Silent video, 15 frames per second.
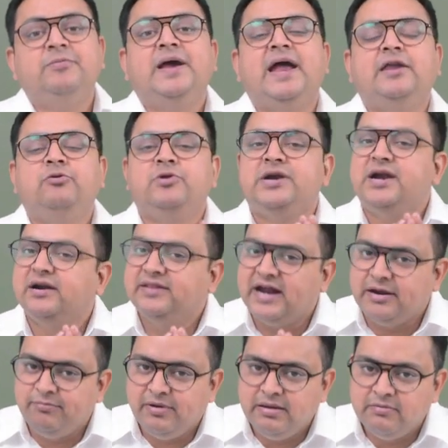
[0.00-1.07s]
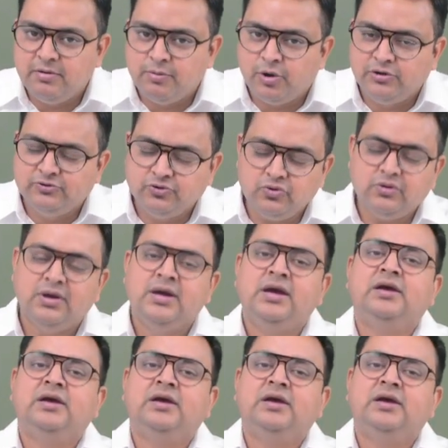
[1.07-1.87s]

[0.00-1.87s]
Can you deduct that premium also?